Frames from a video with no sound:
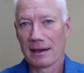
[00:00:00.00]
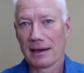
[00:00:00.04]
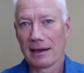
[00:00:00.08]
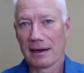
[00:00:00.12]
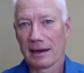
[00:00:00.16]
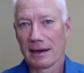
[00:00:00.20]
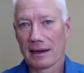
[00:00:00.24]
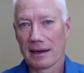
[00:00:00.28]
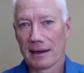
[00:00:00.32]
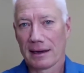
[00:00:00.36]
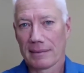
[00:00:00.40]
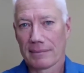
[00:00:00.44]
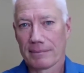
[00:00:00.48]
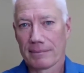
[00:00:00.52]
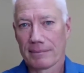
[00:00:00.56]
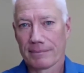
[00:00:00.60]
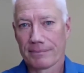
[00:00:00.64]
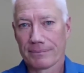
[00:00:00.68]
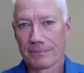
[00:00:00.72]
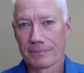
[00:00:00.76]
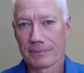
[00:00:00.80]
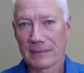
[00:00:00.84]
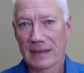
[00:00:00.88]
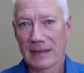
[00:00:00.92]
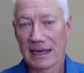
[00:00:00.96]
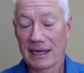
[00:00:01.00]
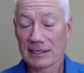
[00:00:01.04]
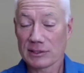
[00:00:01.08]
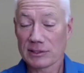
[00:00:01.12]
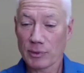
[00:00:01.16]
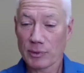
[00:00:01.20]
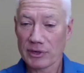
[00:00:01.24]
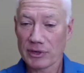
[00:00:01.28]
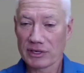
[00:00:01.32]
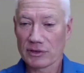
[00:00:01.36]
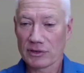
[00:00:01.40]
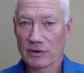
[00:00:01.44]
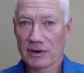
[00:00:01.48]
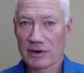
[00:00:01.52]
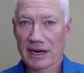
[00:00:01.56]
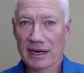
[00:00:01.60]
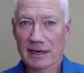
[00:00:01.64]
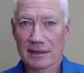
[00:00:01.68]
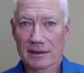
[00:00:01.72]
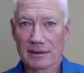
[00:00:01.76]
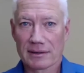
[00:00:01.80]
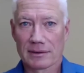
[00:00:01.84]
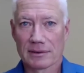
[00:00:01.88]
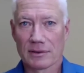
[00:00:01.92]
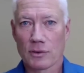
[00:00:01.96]
Um, that's pretty
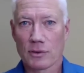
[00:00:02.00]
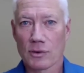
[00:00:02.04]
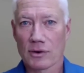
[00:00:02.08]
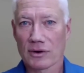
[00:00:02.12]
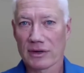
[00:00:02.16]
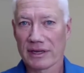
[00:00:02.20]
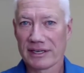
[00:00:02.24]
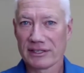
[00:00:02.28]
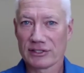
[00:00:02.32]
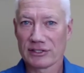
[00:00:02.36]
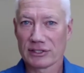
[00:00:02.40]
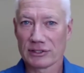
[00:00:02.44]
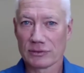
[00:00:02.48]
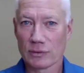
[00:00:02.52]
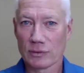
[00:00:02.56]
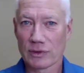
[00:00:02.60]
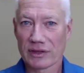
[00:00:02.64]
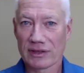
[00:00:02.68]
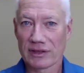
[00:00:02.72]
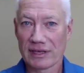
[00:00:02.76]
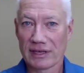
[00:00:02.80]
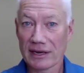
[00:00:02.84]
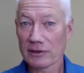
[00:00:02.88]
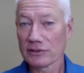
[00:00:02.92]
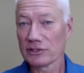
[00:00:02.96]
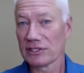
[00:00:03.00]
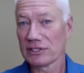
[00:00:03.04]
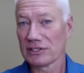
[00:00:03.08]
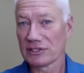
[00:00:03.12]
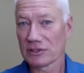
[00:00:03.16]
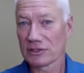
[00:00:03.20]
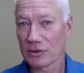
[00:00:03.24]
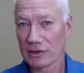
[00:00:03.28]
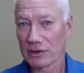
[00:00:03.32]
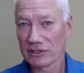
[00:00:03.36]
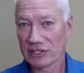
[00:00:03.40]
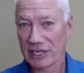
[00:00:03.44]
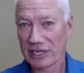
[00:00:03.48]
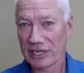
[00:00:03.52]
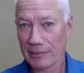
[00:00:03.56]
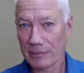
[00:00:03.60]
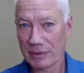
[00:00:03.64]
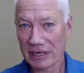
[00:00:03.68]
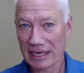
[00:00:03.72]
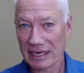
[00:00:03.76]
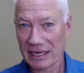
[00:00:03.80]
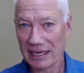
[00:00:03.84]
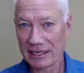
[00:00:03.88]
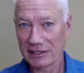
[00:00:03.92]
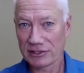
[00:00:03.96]
direct correlation with the energy storage
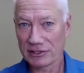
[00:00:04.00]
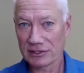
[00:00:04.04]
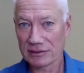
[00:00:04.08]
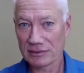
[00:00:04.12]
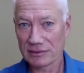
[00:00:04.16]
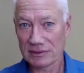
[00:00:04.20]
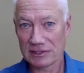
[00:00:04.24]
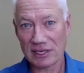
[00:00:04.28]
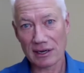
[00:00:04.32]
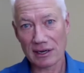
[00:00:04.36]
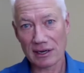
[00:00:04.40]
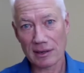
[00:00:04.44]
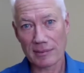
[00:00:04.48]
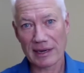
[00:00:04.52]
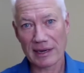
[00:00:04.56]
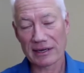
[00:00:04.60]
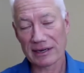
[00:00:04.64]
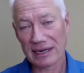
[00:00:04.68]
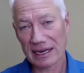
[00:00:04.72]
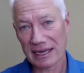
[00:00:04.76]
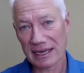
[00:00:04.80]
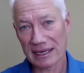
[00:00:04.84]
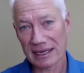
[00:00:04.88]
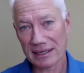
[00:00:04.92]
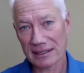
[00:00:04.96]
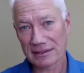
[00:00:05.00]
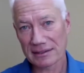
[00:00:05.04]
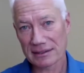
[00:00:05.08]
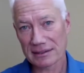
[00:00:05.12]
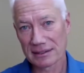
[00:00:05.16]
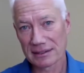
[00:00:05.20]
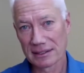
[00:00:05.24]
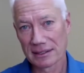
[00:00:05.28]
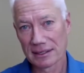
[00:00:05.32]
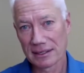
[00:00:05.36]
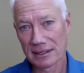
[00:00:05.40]
application we talk about next,